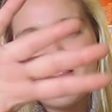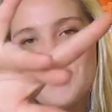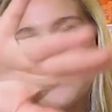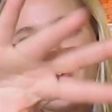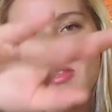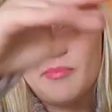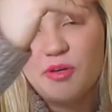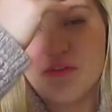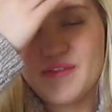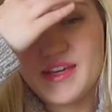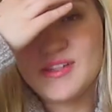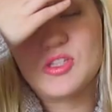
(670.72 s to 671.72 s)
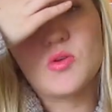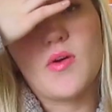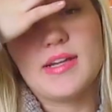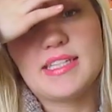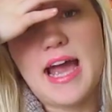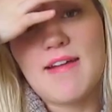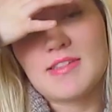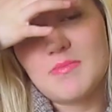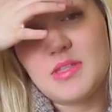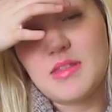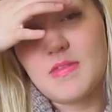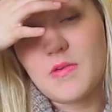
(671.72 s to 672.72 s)
fifth movie is going to have to
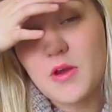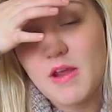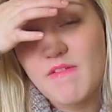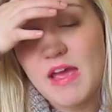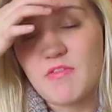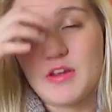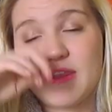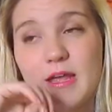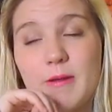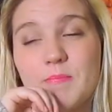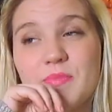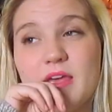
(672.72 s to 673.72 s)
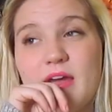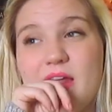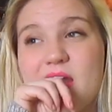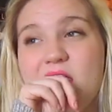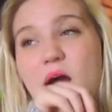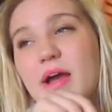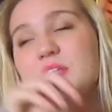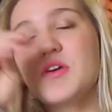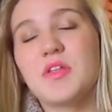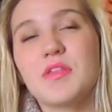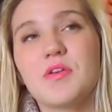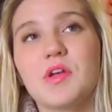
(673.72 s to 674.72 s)
be The Theory of Everything. Now, I
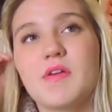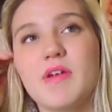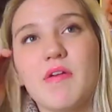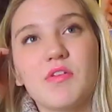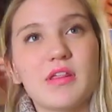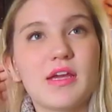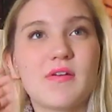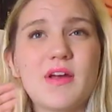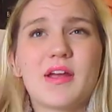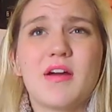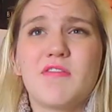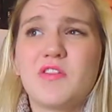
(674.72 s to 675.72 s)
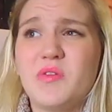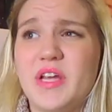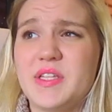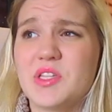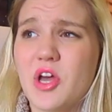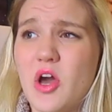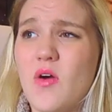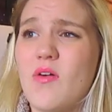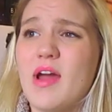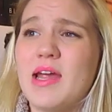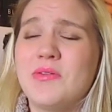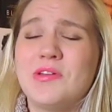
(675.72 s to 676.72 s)
saw The Theory of Everything like a few days
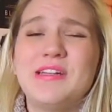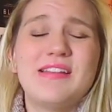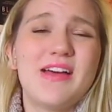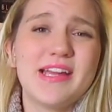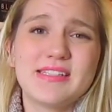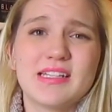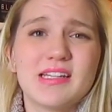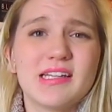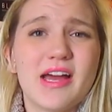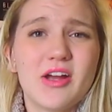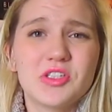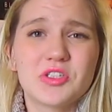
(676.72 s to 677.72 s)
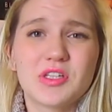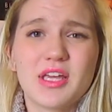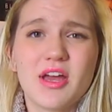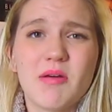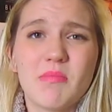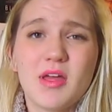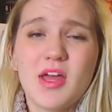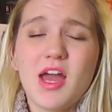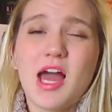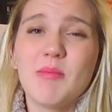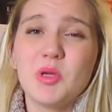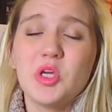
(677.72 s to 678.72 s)
ago. I really liked it, actually. I'm
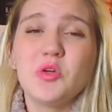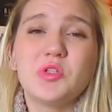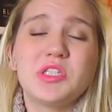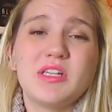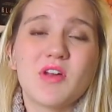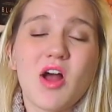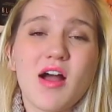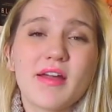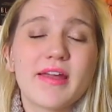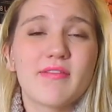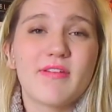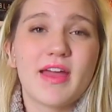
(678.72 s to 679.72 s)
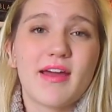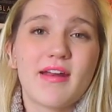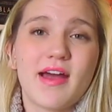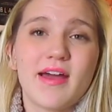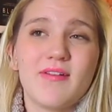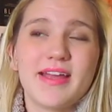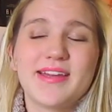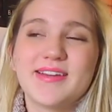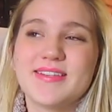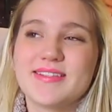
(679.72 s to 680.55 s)
a huge Stephen Hawking fan. I like